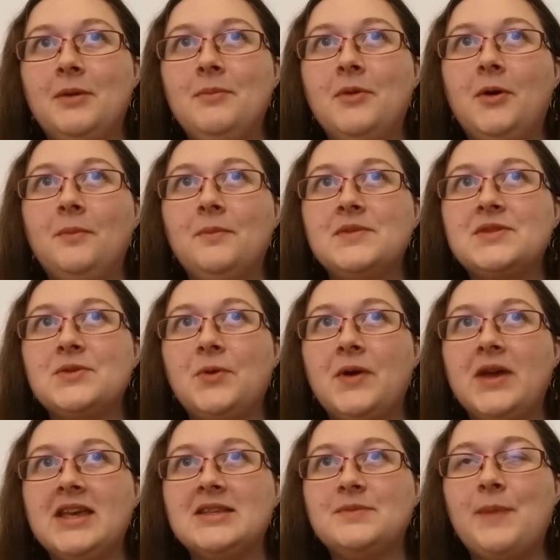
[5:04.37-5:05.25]
mum's
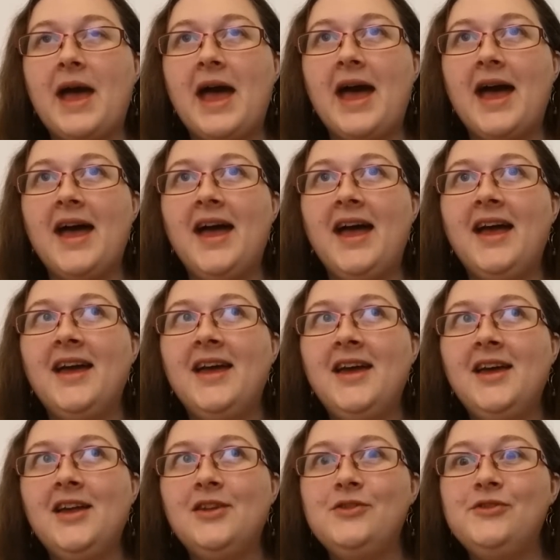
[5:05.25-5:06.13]
or his pair
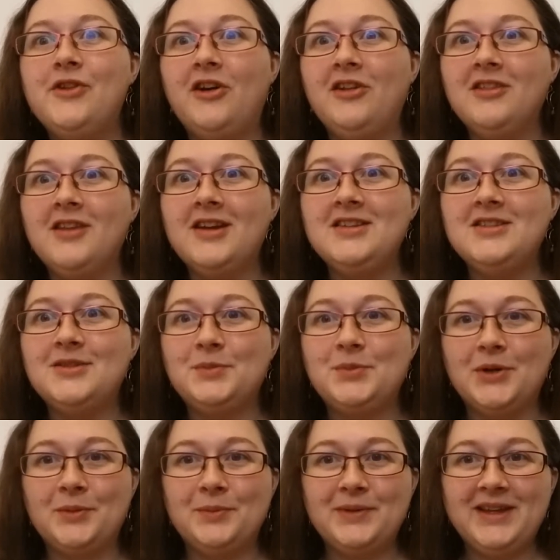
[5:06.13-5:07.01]
not lined up
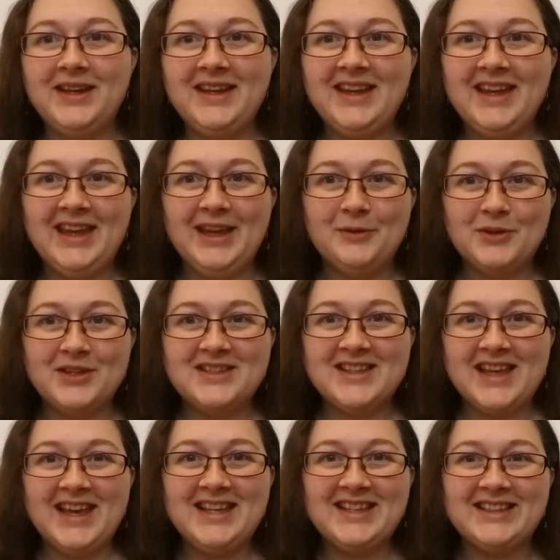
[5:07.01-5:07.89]
properly, he would
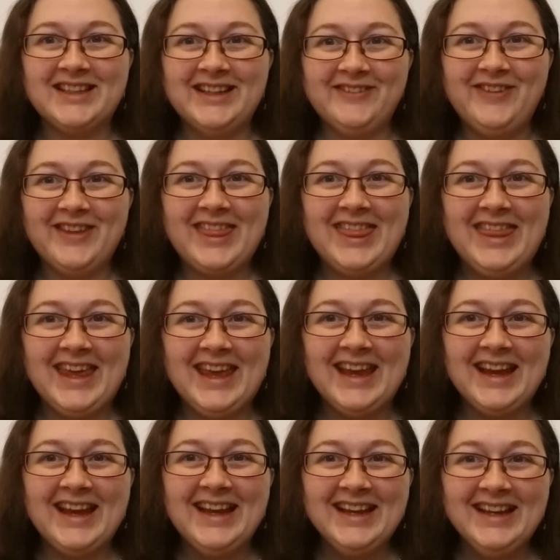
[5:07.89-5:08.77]
say
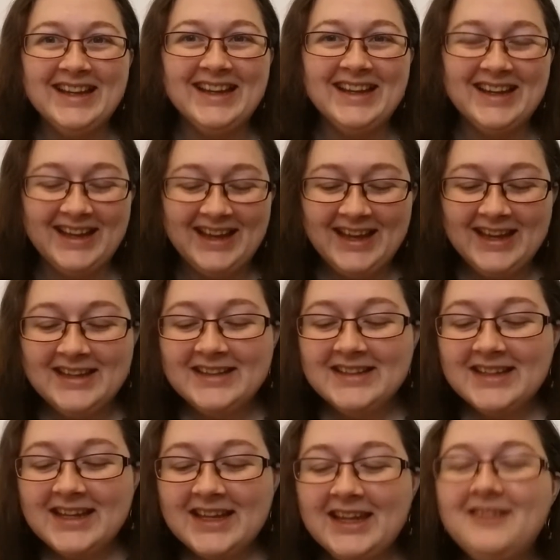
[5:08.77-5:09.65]
something.
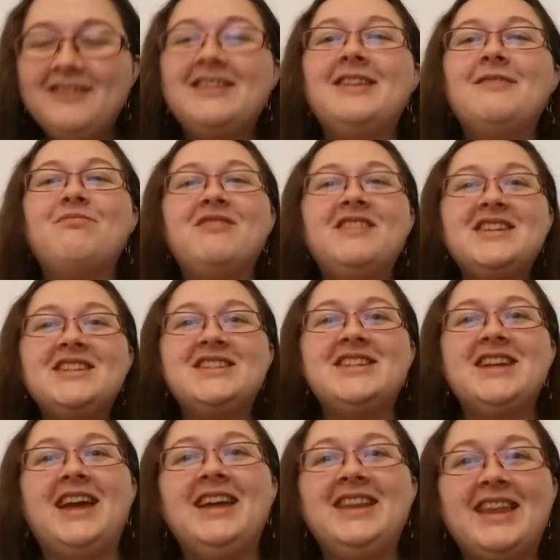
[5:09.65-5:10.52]
He would
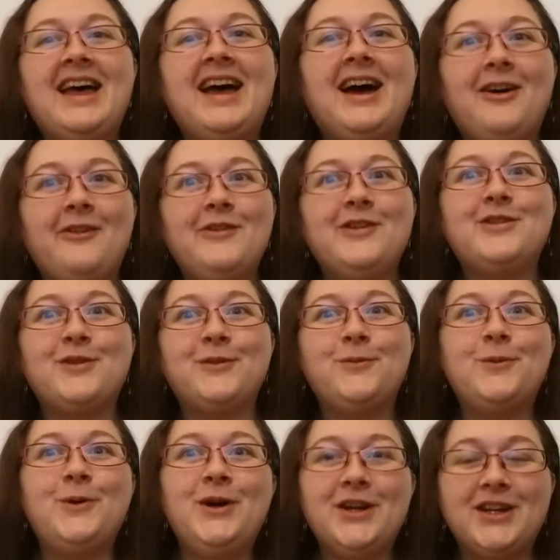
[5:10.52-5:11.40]
appreciate that hours
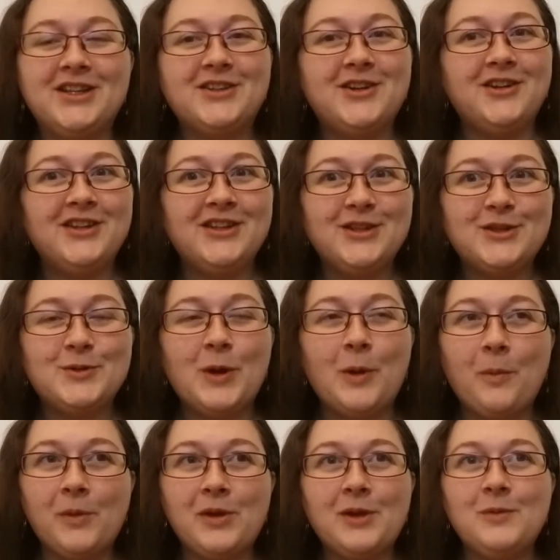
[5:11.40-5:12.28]
of work had gone into
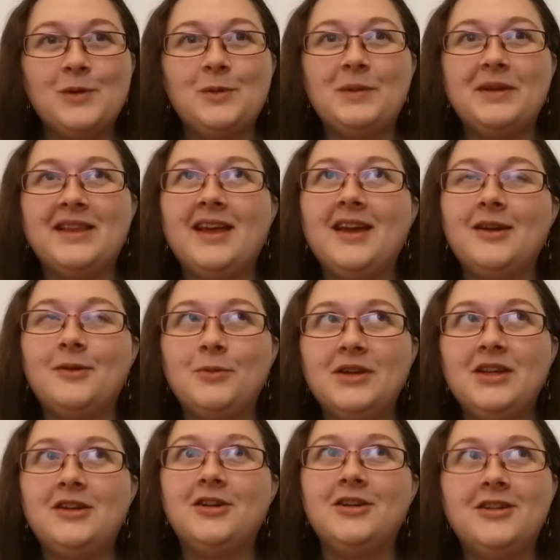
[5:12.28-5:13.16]
it, but he would have been like,
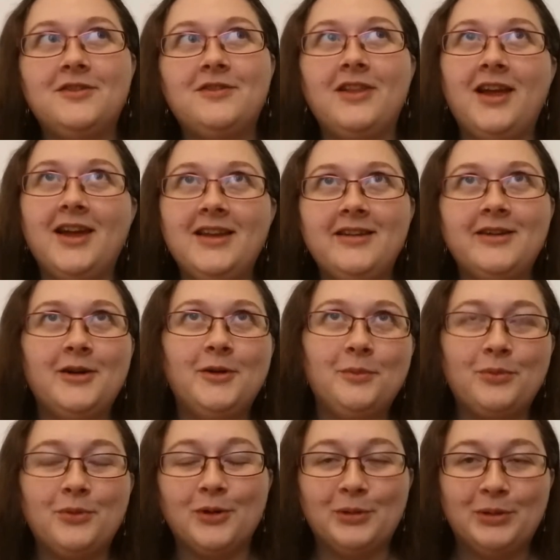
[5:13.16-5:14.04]
well, you could have lined it
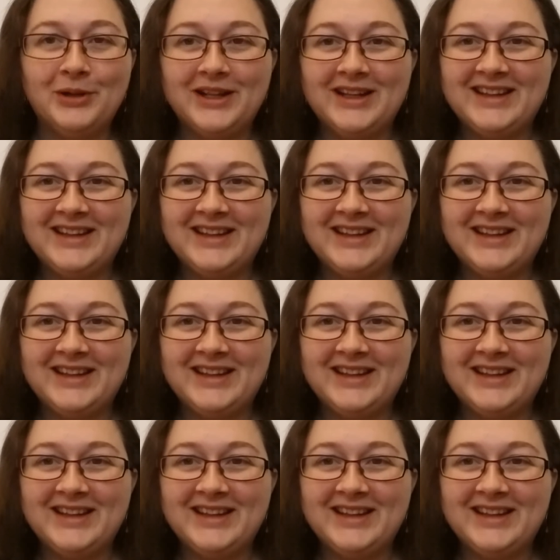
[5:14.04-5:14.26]
up properly.